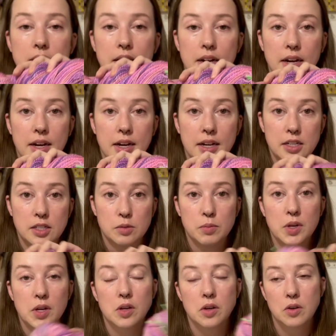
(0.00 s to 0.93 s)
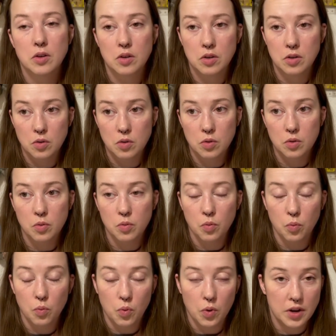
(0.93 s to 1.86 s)
I spun
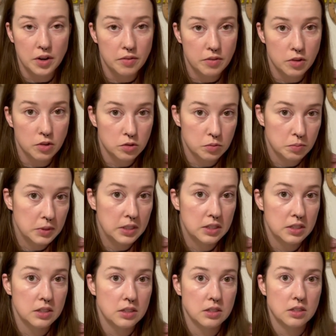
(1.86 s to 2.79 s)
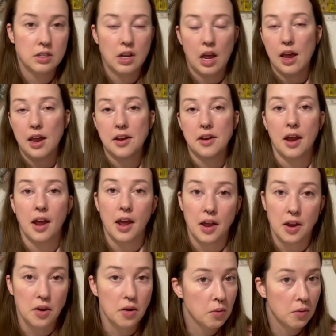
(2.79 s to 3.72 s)
one of those pieces end to
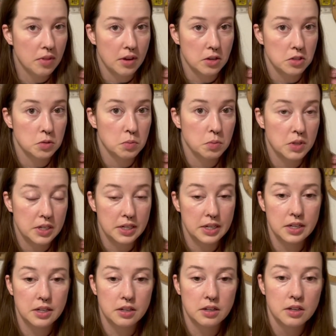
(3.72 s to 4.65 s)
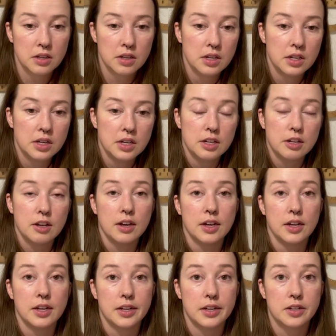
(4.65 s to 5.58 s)
end without splitting it.
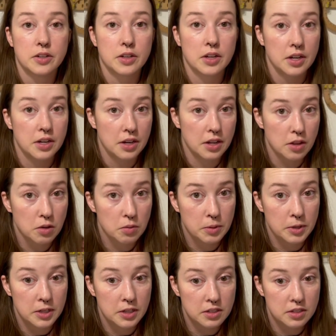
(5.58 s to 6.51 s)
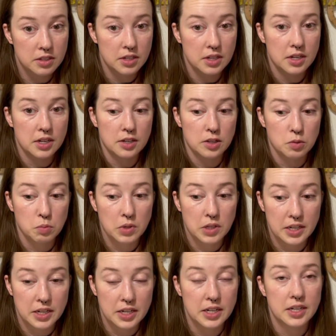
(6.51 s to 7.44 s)
I took another piece and
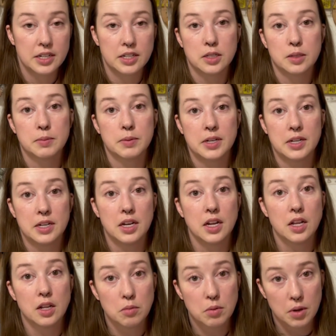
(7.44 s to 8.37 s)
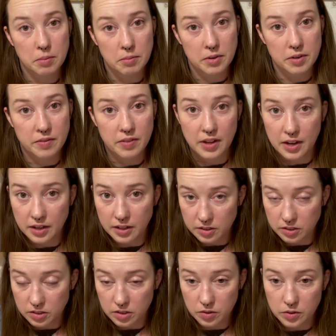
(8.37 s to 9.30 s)
split it and spun another bobbin of that,
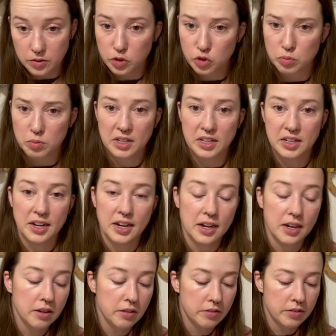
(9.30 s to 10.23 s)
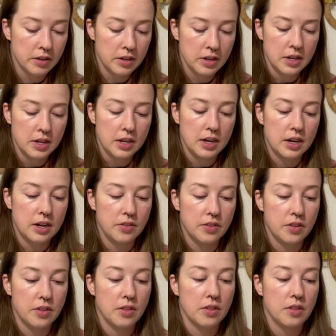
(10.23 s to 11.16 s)
so it was split in half. And
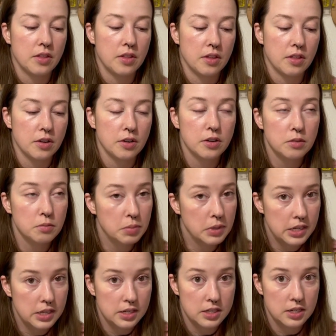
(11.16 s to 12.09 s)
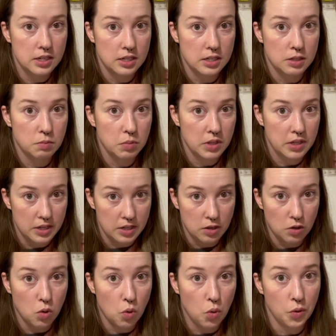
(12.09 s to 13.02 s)
then the third piece I split in
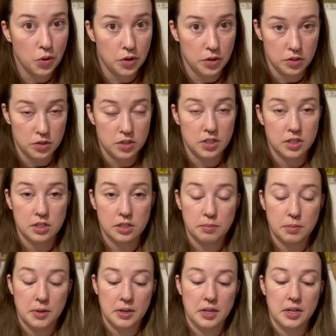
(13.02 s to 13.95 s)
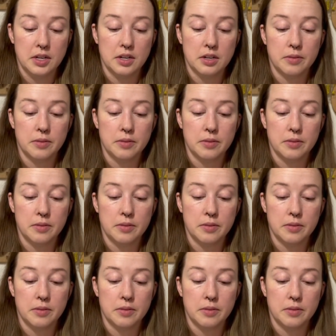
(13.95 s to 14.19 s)
quarters and spun it,